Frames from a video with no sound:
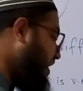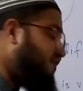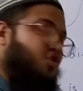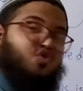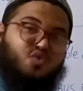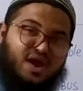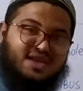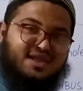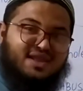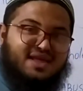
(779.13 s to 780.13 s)
If you
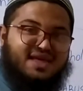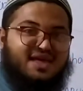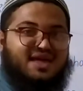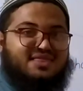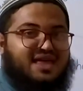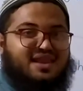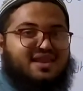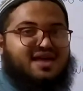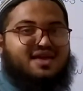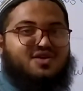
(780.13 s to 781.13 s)
quit,
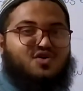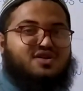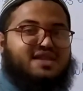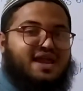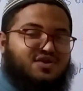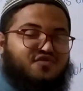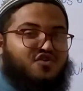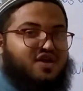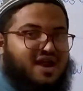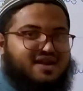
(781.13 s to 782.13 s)
then you'll tend to
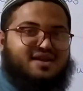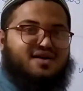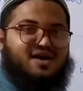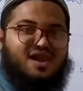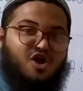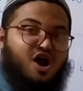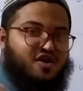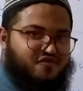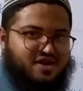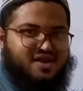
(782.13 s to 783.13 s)
forget a lot
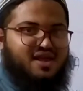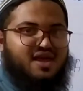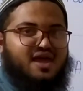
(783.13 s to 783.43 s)
of it.